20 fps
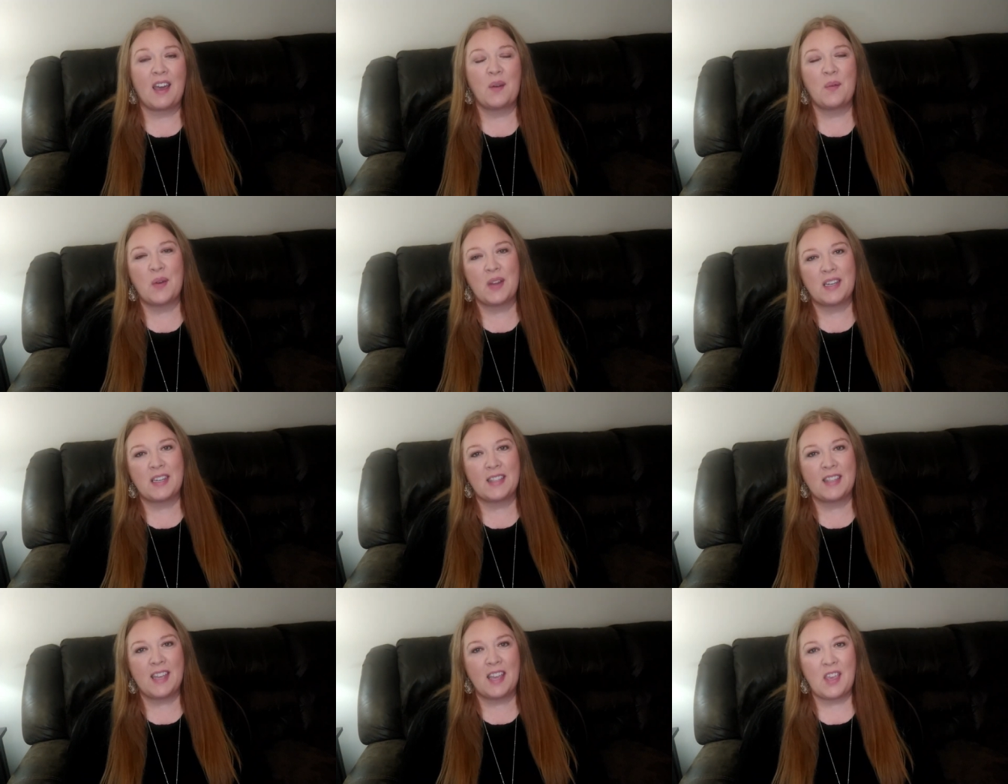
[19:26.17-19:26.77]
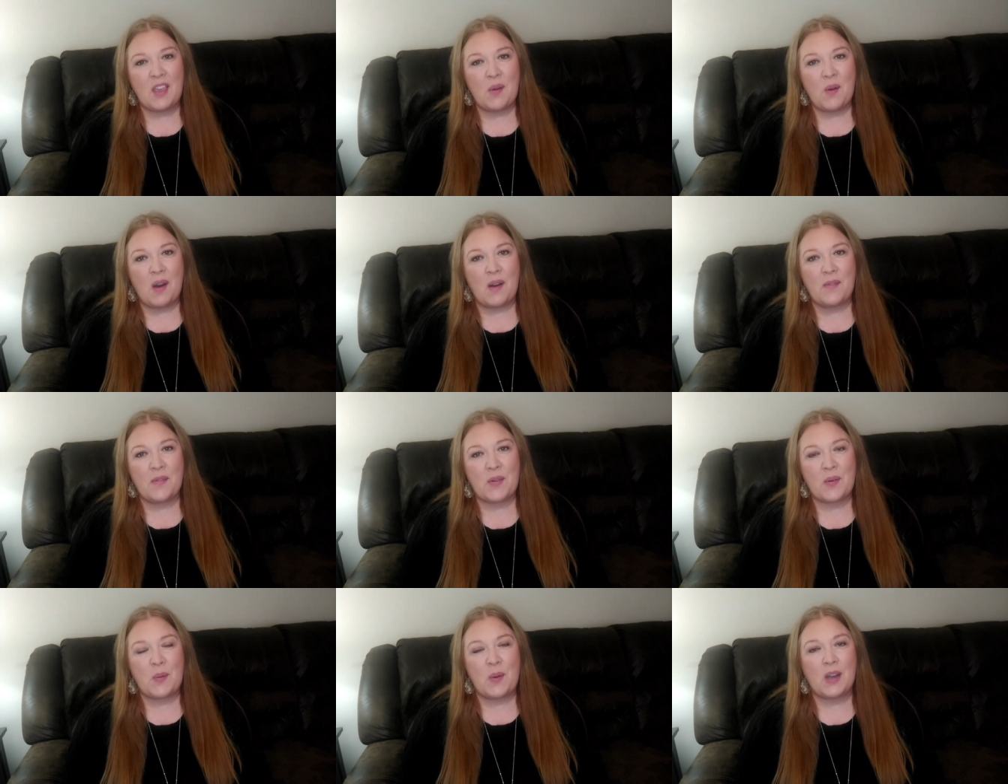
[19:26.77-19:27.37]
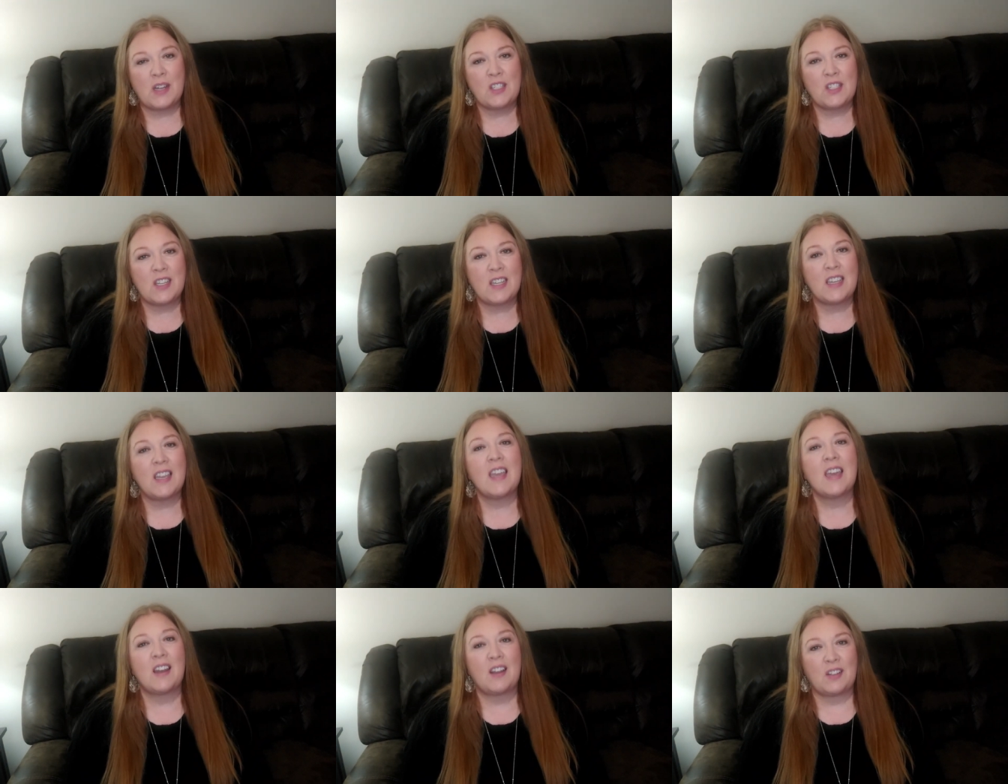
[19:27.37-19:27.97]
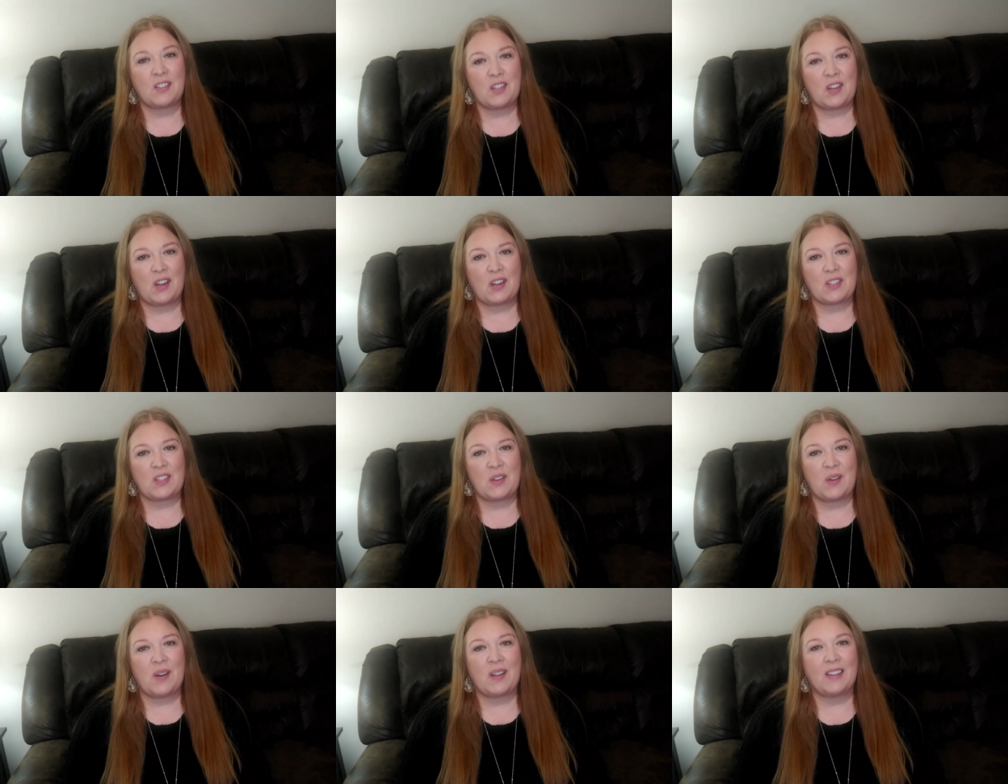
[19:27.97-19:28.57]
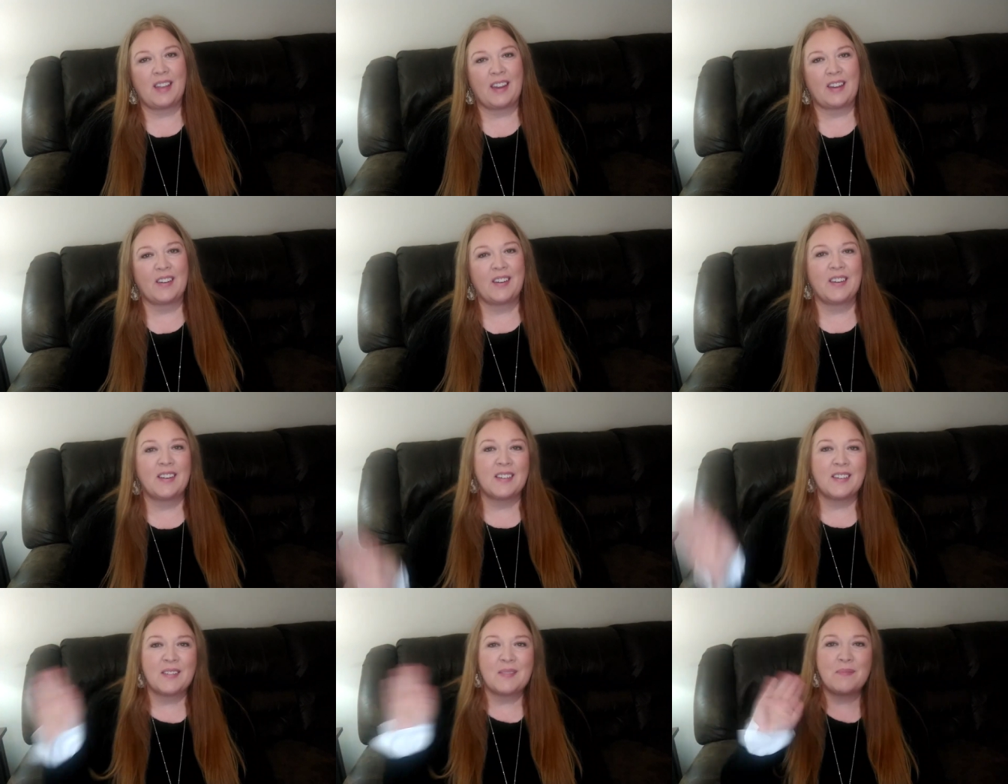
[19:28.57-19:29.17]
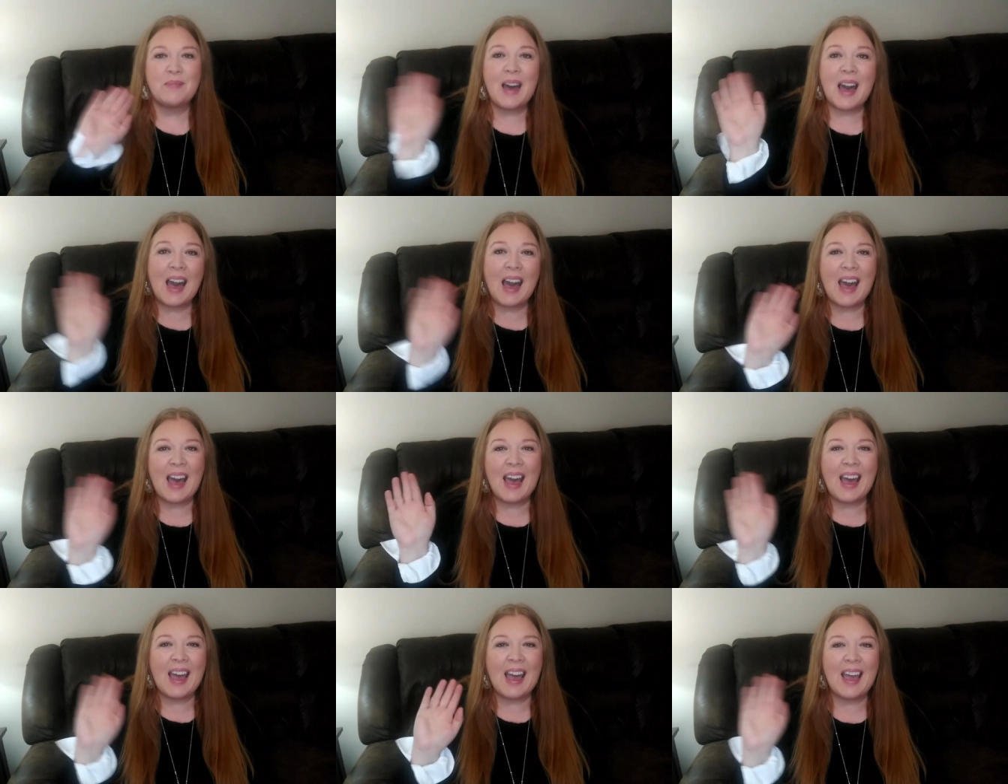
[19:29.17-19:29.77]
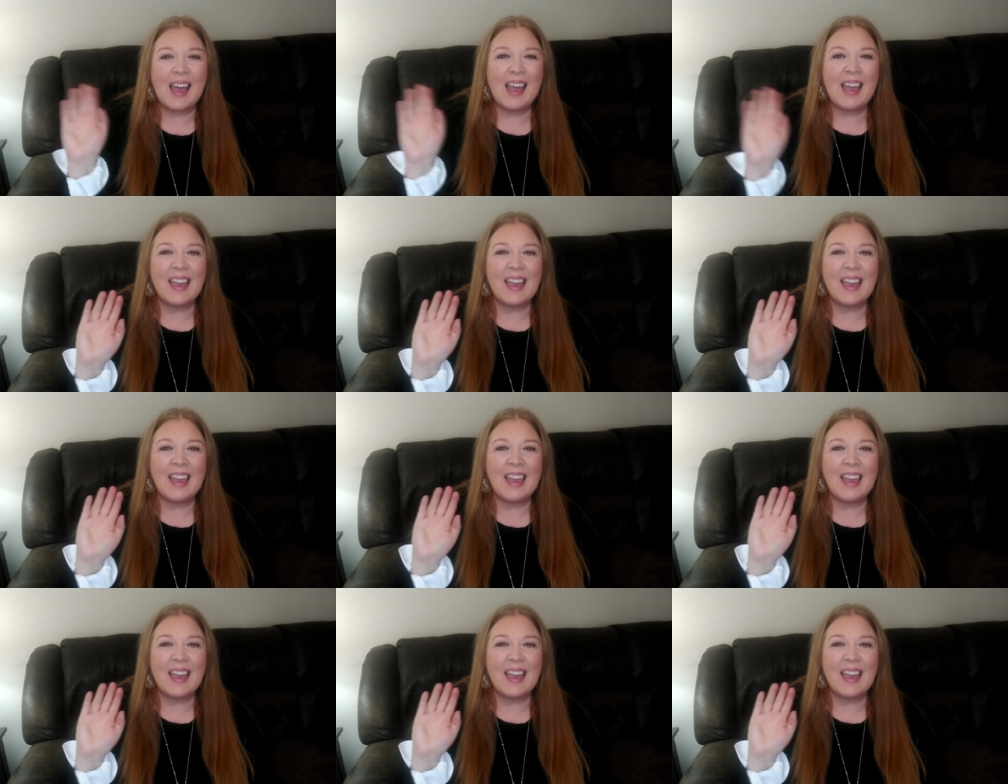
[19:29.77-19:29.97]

I wanted to thank you all for watching, and I'll talk to you all later. Bye!